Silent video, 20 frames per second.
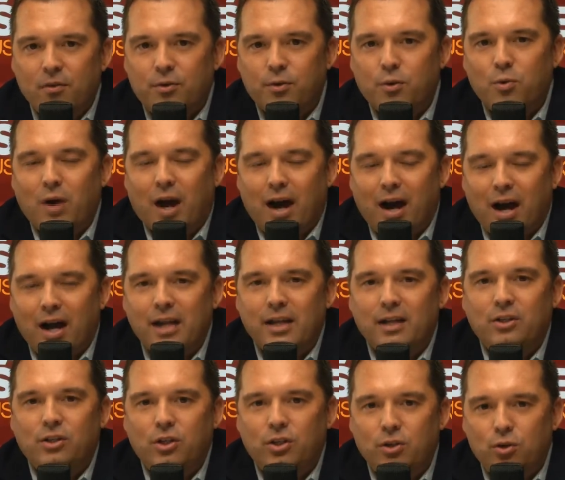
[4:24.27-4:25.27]
through
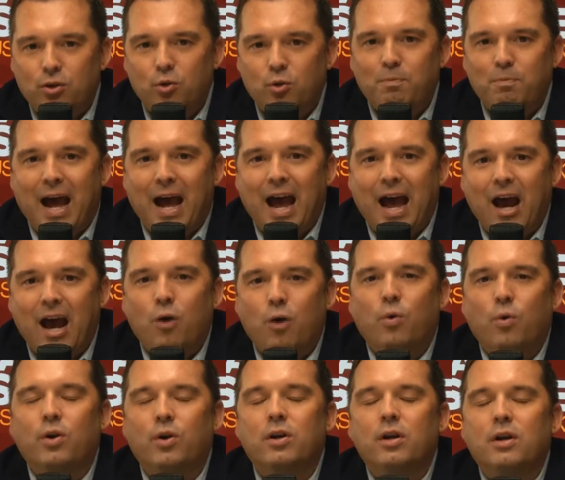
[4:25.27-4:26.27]
IQ
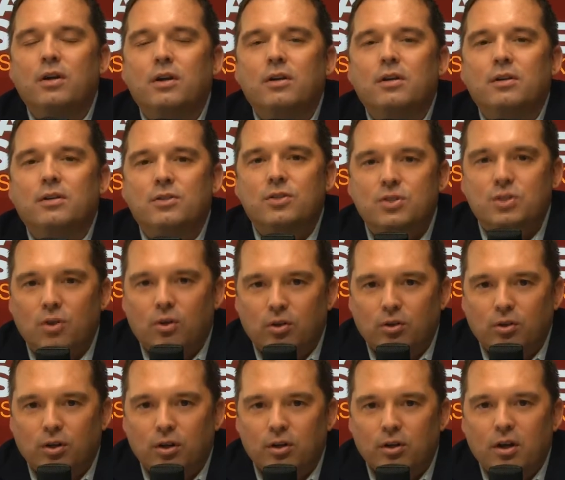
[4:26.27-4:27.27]
Power
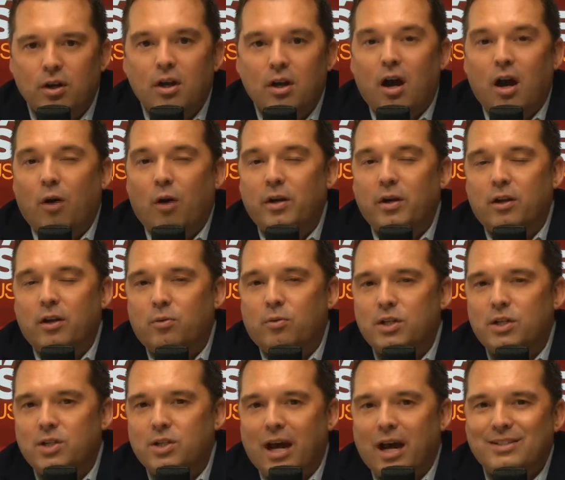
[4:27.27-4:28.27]
Solar. I want you to
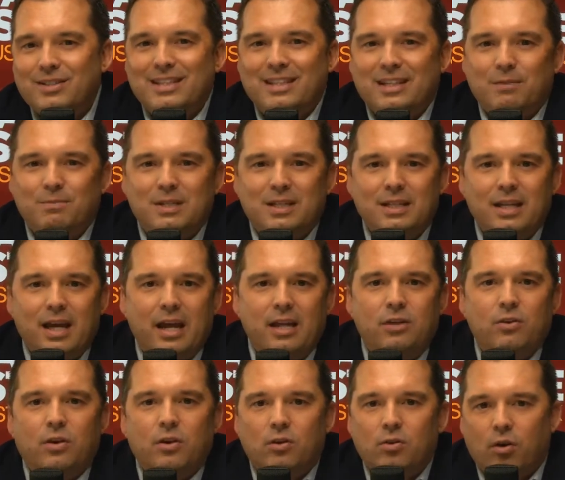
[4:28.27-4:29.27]
reach out to them today.
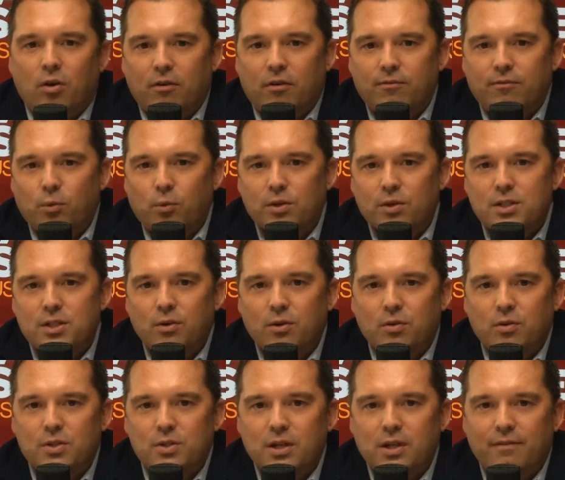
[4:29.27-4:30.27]
You can call
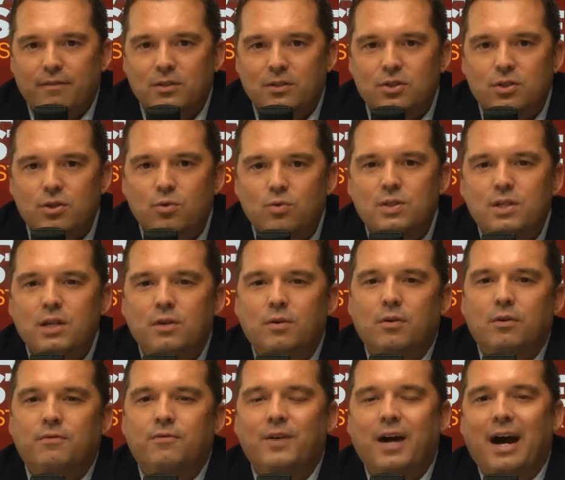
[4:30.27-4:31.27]

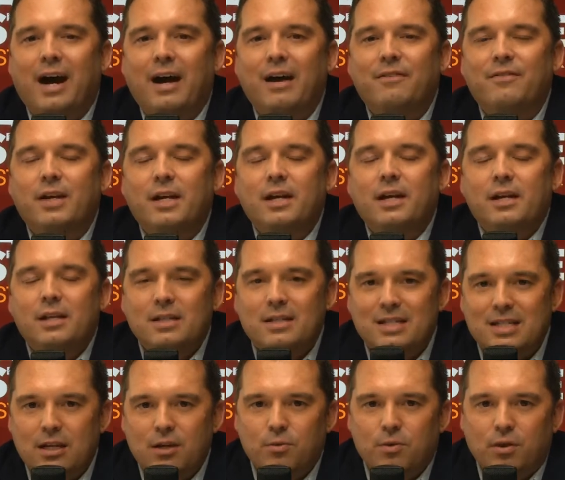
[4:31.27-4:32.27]

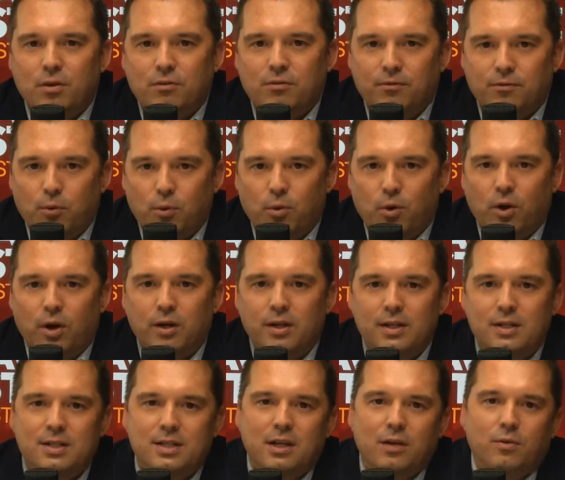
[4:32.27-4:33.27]

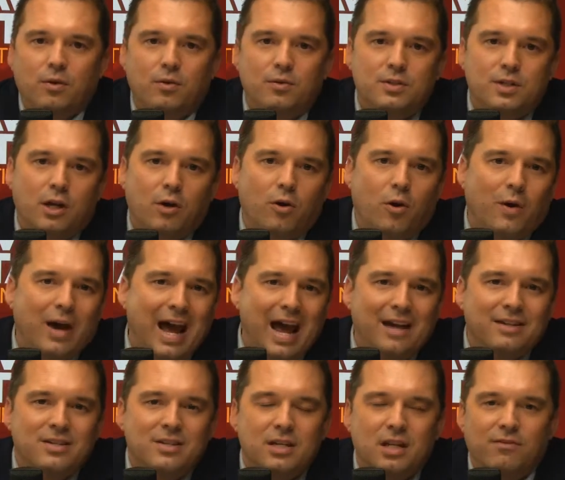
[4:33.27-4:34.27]
407-205-0400. I
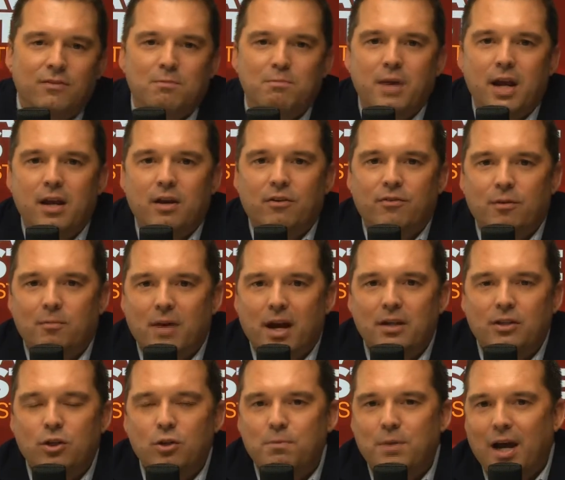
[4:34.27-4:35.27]
had Stephen Bader from
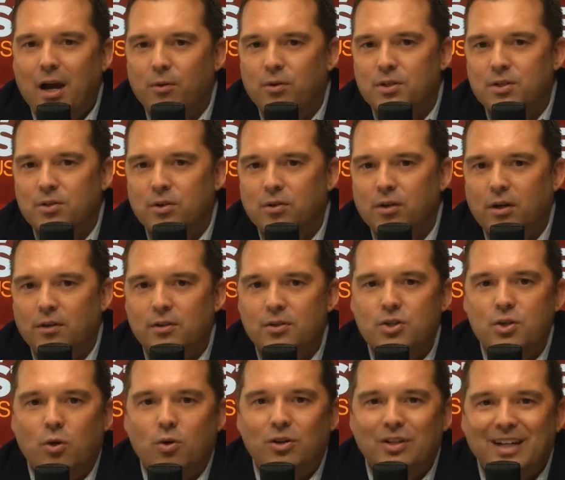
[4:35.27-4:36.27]
IQ Power Solar on the
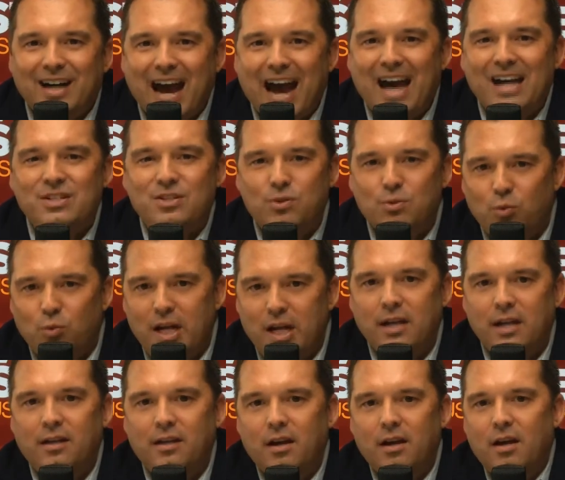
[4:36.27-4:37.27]
show last
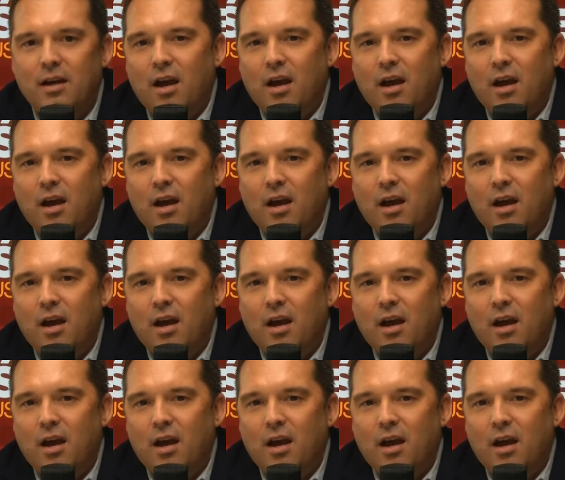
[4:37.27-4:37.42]
week,